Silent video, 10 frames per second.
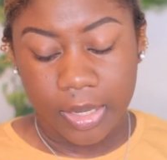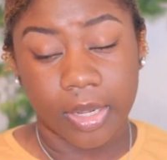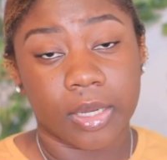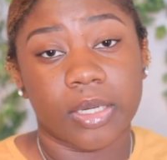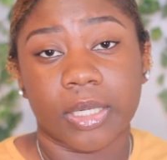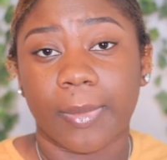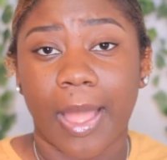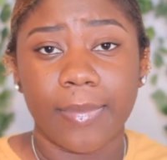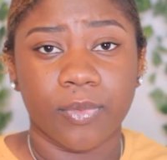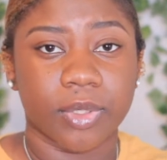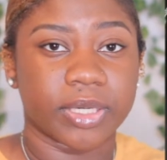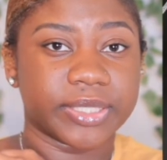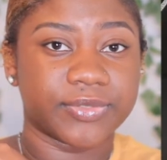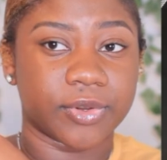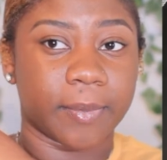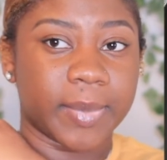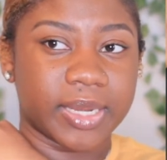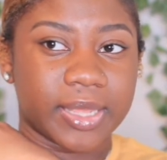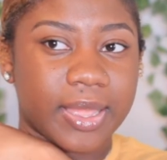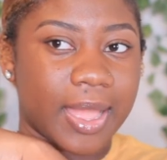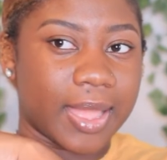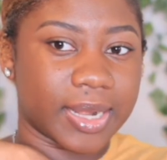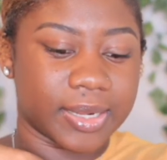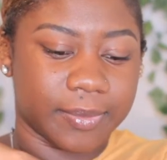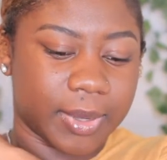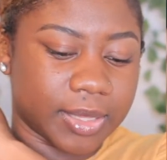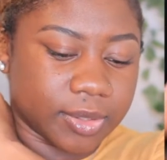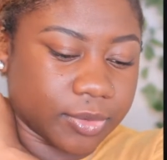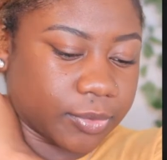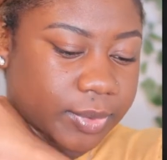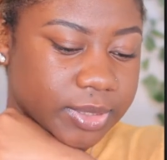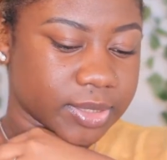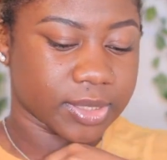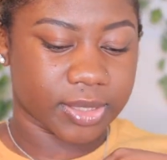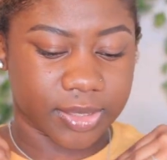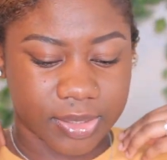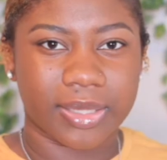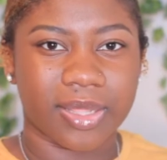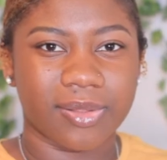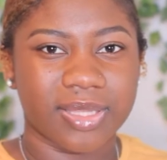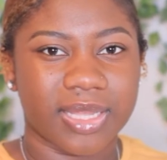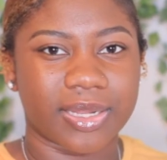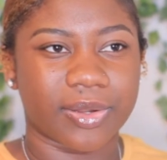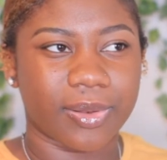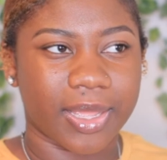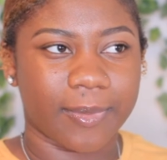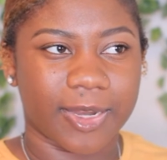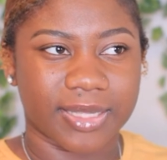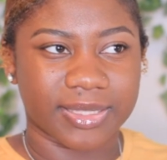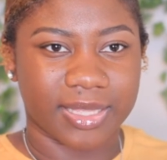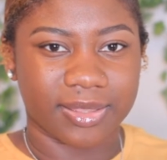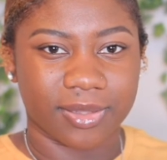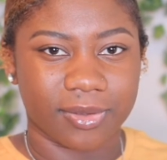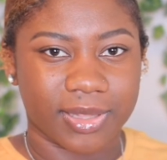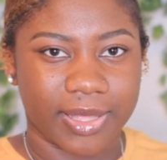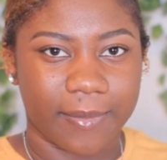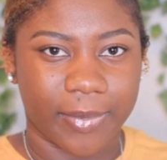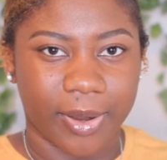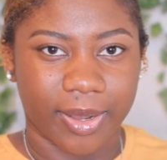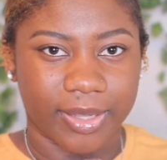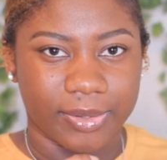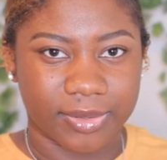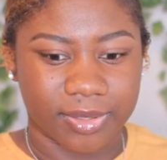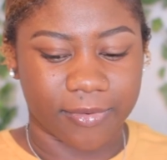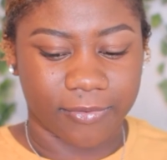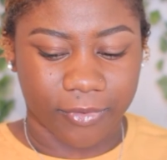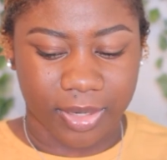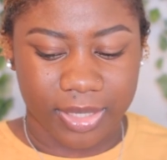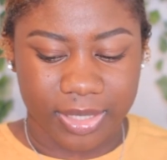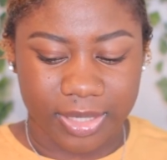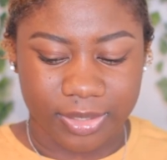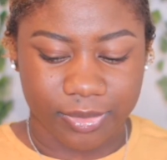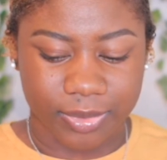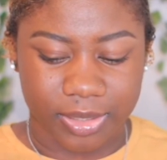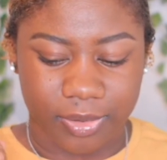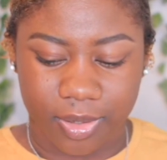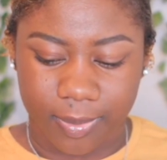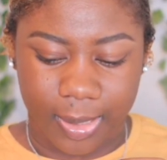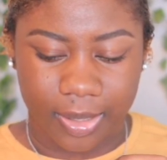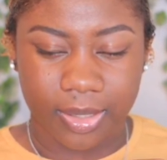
Um, I've been wanting this for a minute. I had it in my little wish list. The only thing I don't like about it is like the little clamp part goes in the front. It doesn't really go in the back.